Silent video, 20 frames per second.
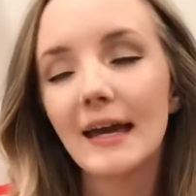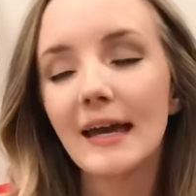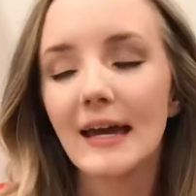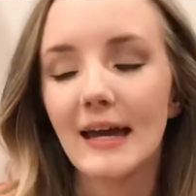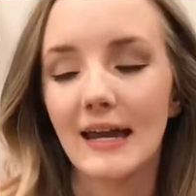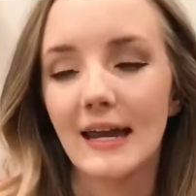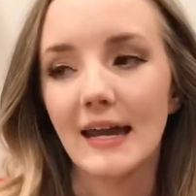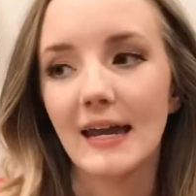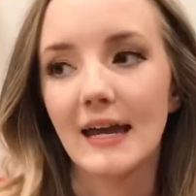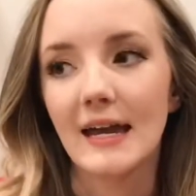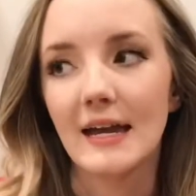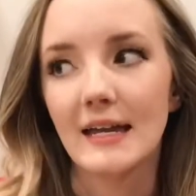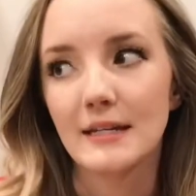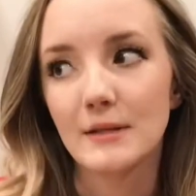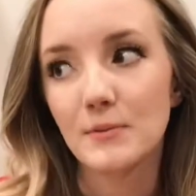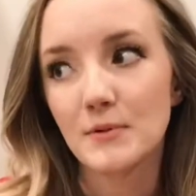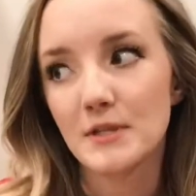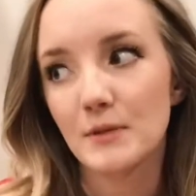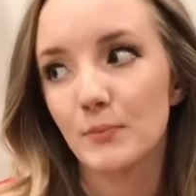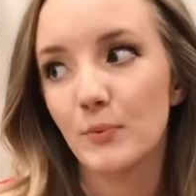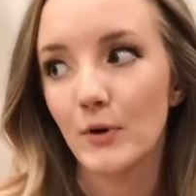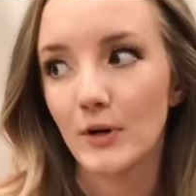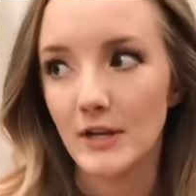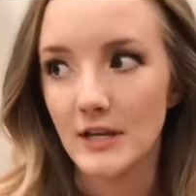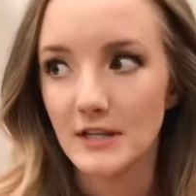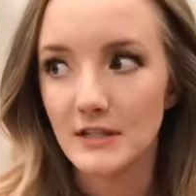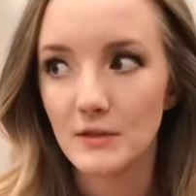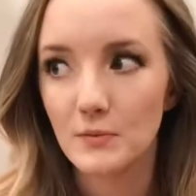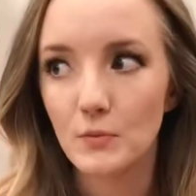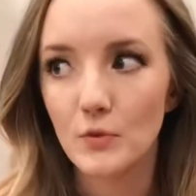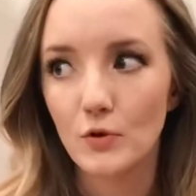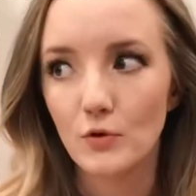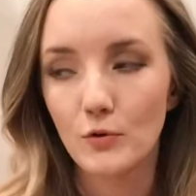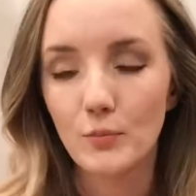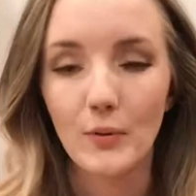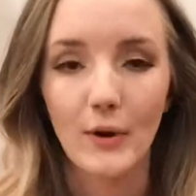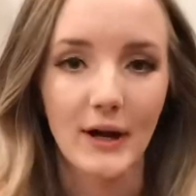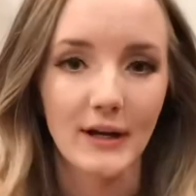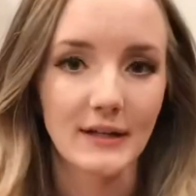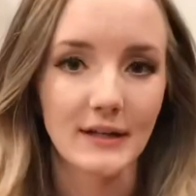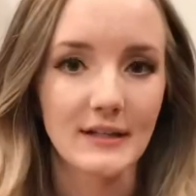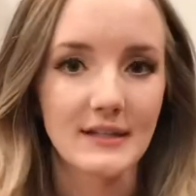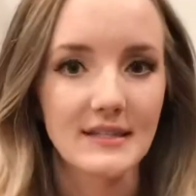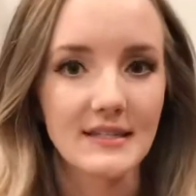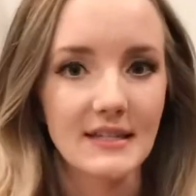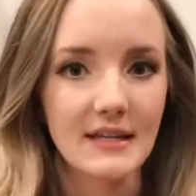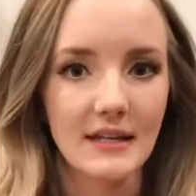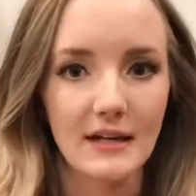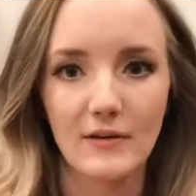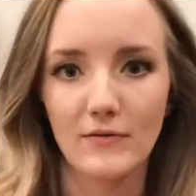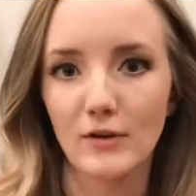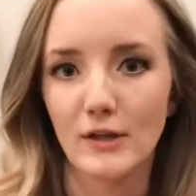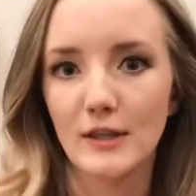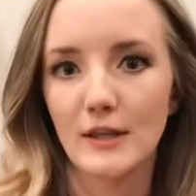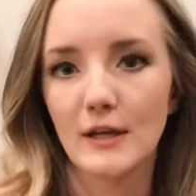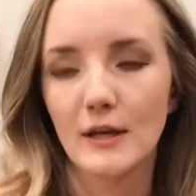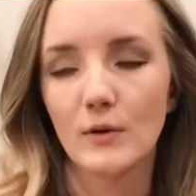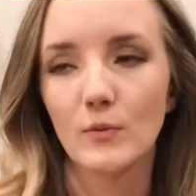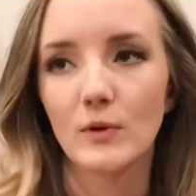And it was a pretty smooth pregnancy and everything.